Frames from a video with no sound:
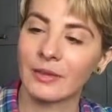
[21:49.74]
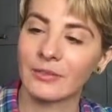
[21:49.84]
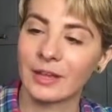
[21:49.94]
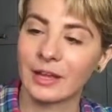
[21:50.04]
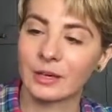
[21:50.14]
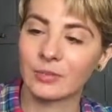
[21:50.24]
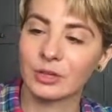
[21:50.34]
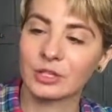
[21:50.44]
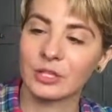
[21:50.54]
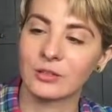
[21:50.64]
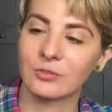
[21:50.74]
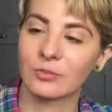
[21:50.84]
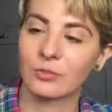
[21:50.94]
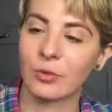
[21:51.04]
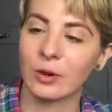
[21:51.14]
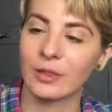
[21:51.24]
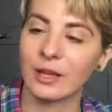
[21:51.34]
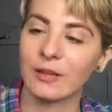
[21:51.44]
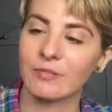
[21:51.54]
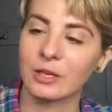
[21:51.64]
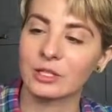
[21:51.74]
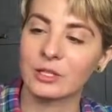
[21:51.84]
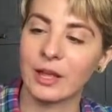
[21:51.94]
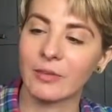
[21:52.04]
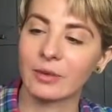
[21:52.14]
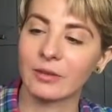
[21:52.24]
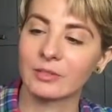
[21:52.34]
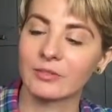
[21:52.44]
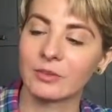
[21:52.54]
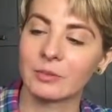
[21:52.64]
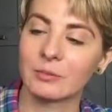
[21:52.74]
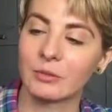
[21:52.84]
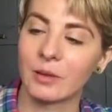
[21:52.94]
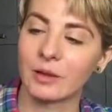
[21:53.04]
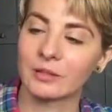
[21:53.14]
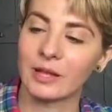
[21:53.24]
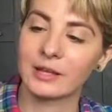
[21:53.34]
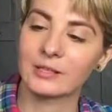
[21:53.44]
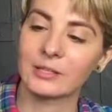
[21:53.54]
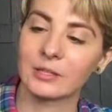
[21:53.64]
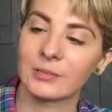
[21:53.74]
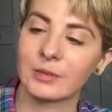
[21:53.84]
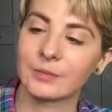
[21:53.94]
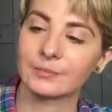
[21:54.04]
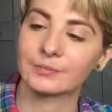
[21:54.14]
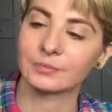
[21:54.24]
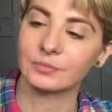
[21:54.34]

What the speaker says: And I feel like I can appreciate the food more. I think I mentioned that when I was filming mukbangs last year, but